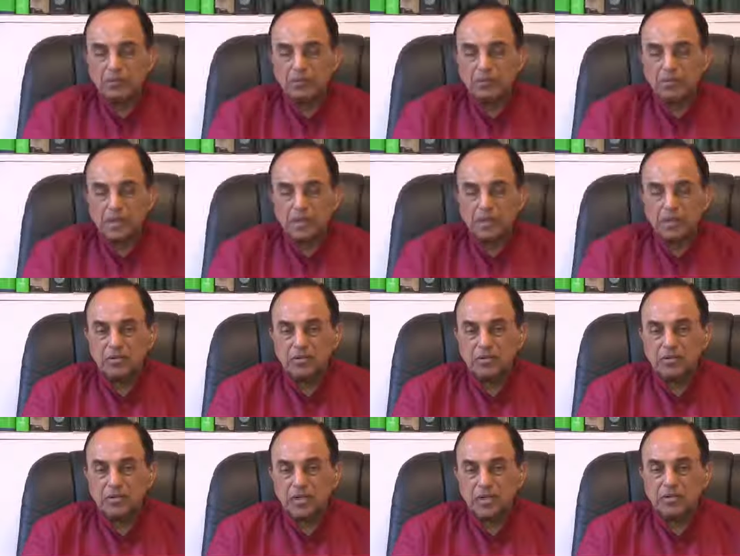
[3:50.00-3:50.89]
will mean a
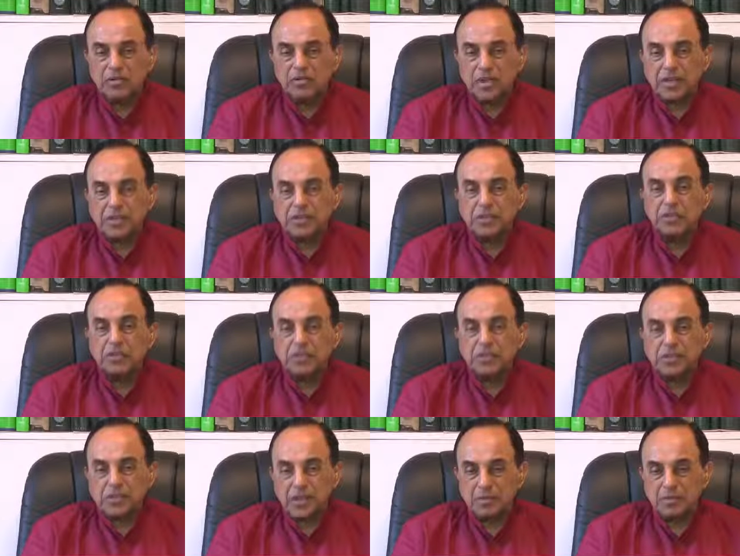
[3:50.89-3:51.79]
growth rate of
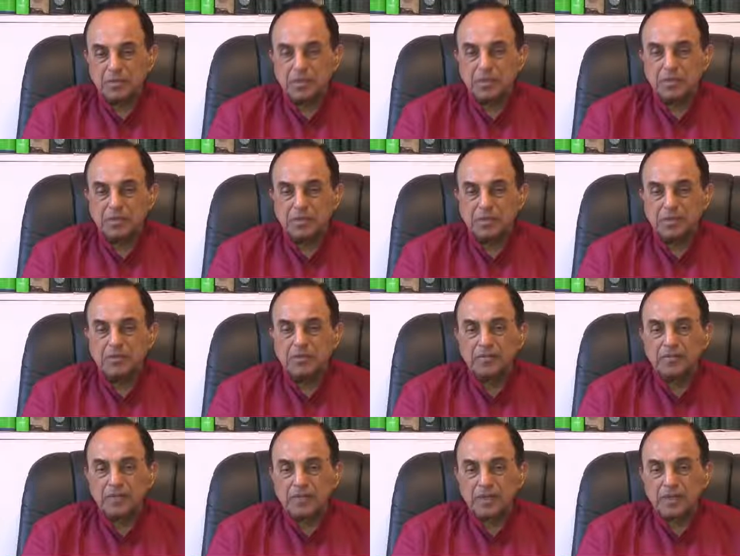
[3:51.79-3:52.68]
18% per year.
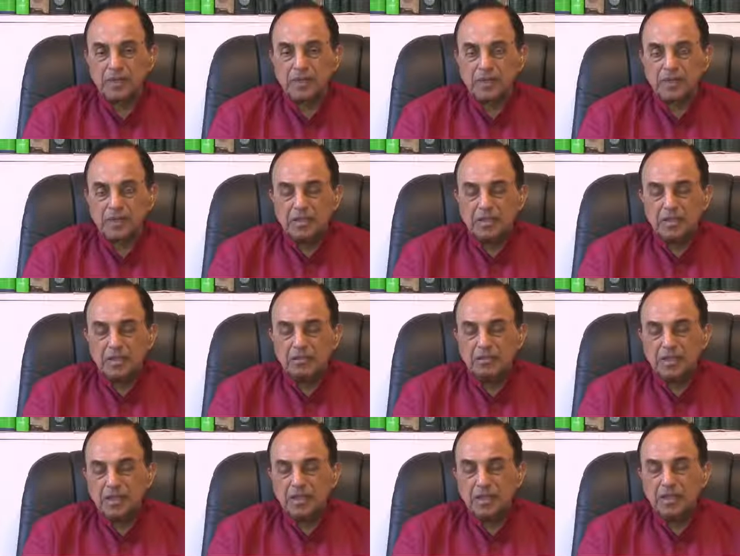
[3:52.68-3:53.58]
Now,
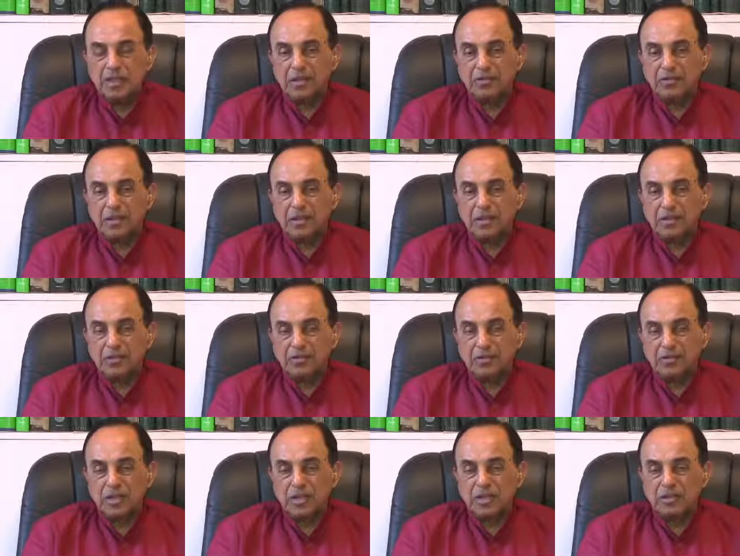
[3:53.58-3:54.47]
where are we, you know,
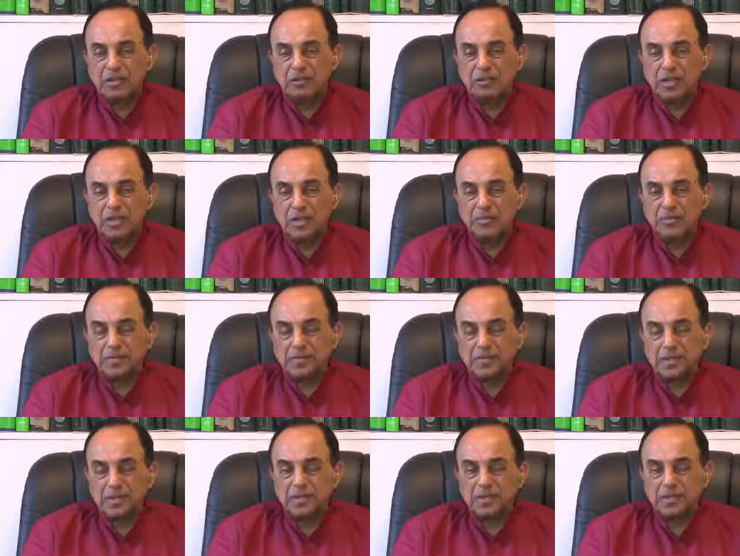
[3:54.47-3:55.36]
less than
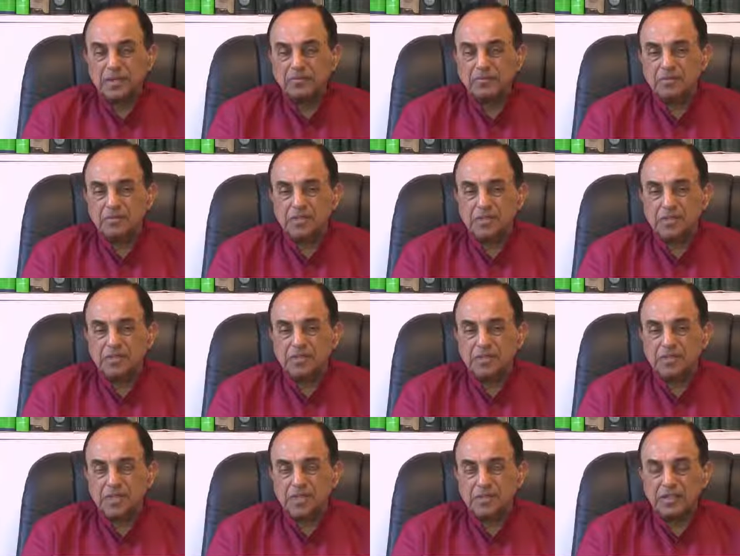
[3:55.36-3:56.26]
5% and where
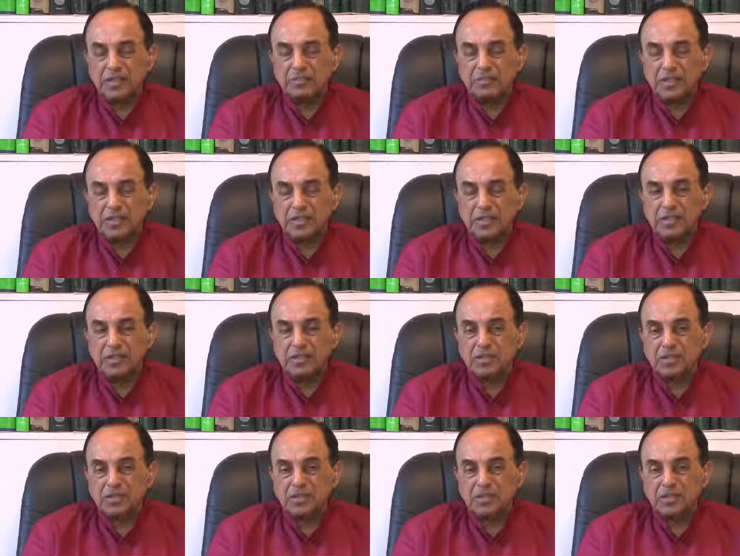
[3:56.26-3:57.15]
is 18%?
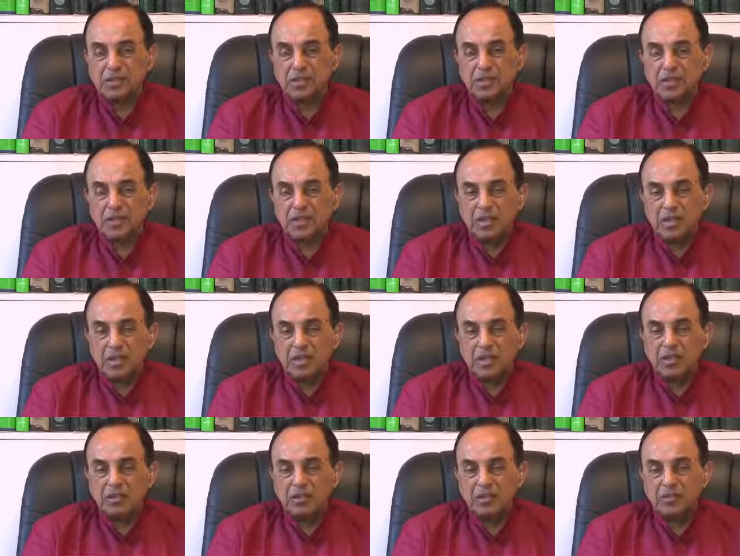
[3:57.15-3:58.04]
It's, uh,
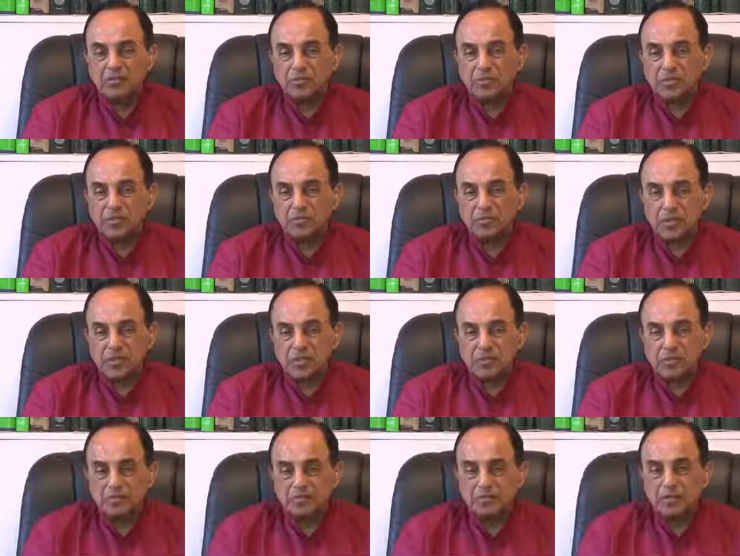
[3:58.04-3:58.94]
it's almost
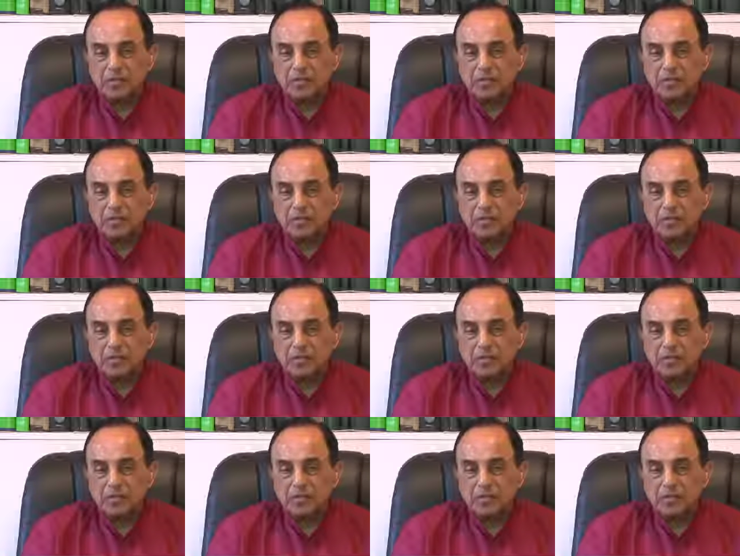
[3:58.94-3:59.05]
impossible.